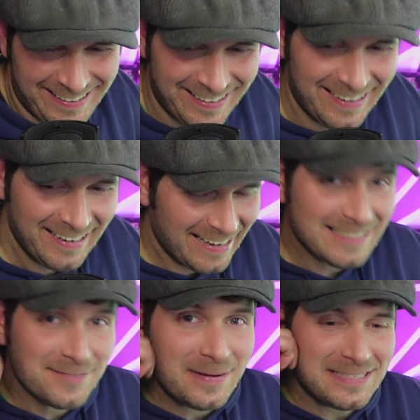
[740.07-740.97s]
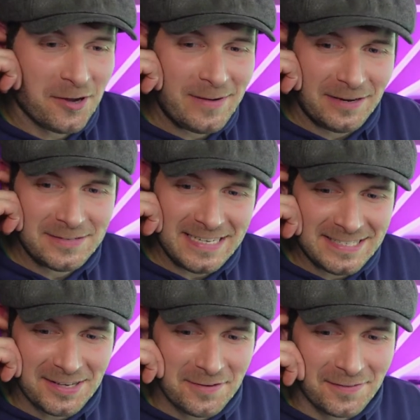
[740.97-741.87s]
That's the best comment I've seen
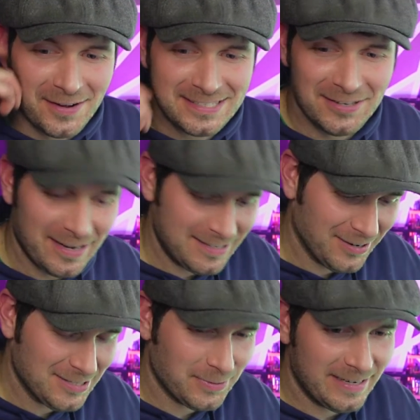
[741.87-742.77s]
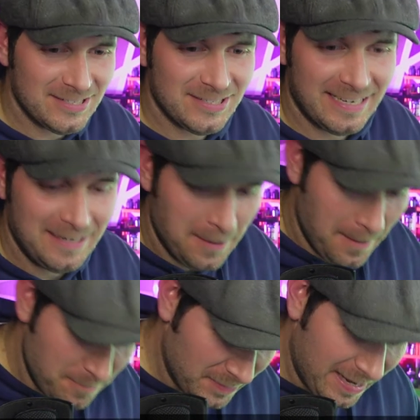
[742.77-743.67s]
so far tonight. Nice one, SG.
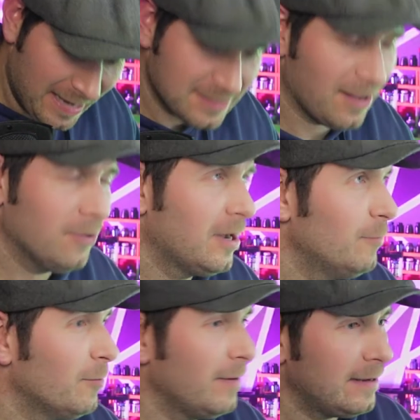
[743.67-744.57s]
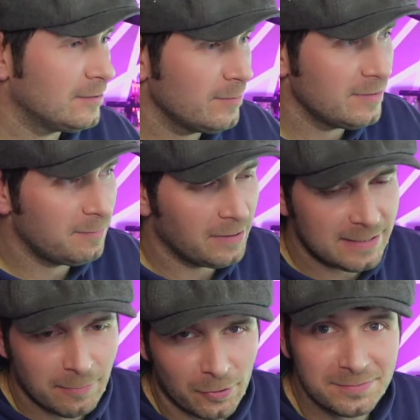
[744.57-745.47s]
Yeah, it's like, oh, come on, mate. Show me the bloody mod.